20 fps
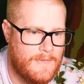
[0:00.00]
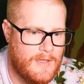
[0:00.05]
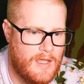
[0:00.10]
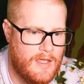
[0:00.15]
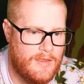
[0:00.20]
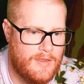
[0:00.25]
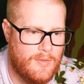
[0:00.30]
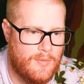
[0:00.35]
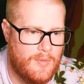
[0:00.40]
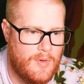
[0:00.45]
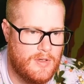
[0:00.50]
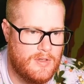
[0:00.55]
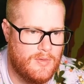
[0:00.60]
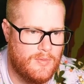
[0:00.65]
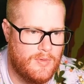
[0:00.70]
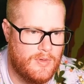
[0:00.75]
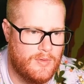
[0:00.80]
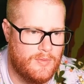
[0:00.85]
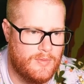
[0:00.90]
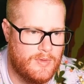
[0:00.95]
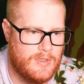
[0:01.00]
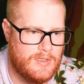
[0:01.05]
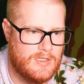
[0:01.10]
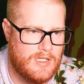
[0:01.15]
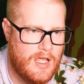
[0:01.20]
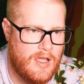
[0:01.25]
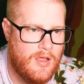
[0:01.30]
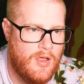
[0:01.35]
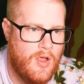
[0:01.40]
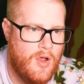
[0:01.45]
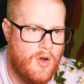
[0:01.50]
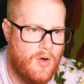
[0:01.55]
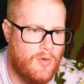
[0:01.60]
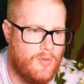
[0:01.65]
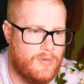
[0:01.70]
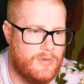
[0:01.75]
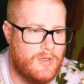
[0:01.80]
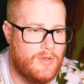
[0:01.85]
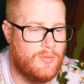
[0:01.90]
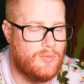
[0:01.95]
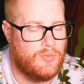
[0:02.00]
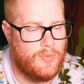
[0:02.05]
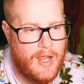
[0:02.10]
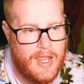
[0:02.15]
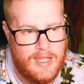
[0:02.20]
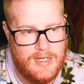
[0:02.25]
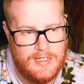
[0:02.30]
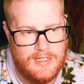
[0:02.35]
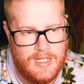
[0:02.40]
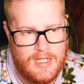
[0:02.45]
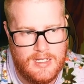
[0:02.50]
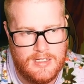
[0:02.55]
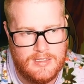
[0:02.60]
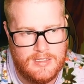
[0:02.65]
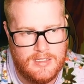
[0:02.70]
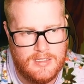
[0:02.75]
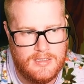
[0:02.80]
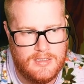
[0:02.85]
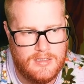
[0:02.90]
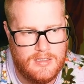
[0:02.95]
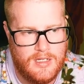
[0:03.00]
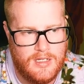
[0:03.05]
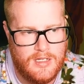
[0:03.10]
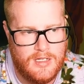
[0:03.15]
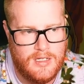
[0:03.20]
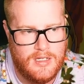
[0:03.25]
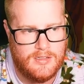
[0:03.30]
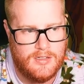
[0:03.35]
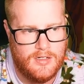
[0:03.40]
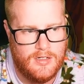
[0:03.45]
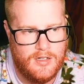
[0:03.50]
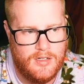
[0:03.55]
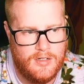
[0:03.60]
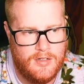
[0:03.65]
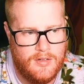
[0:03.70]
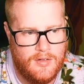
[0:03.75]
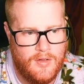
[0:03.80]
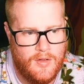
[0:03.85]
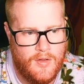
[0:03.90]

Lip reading: then what did we say? The Rain Dance is good.